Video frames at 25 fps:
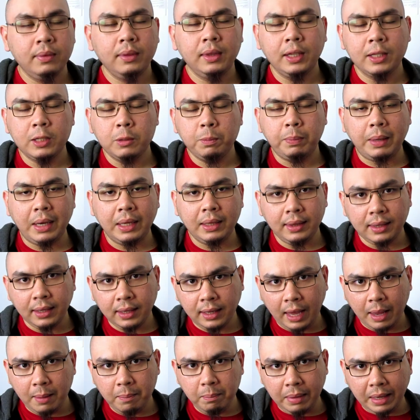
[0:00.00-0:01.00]
Despite the
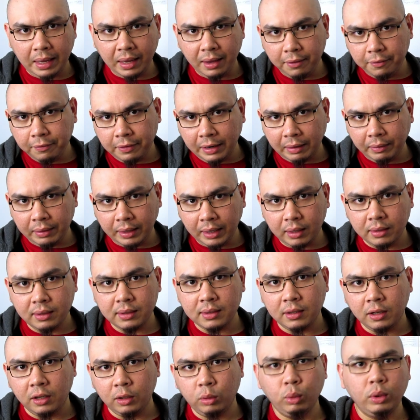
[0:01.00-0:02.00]
game being very
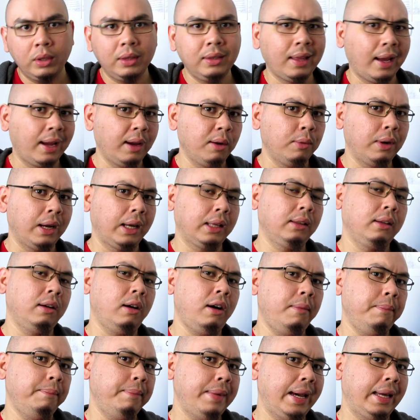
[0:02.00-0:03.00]
concerned with direct
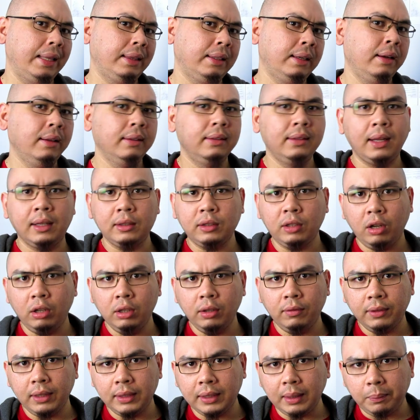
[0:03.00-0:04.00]
combat, not
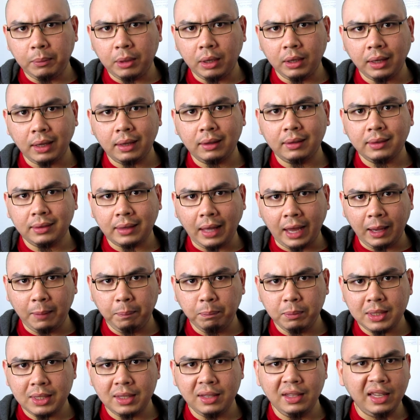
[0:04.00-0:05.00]
all of the demonic
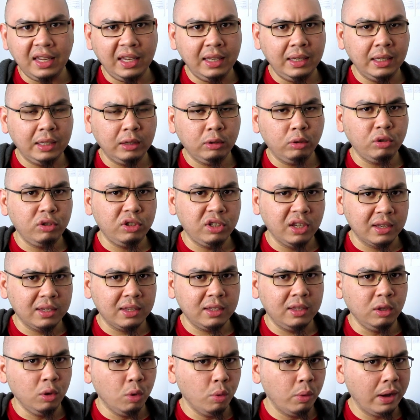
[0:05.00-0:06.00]
types lean into
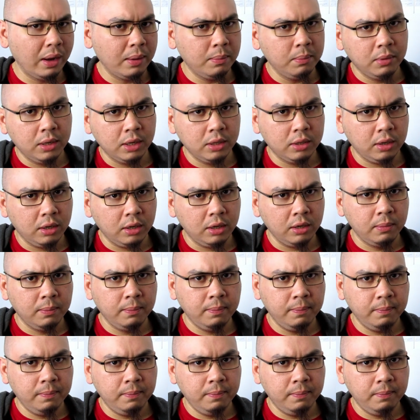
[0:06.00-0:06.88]
just doing murder.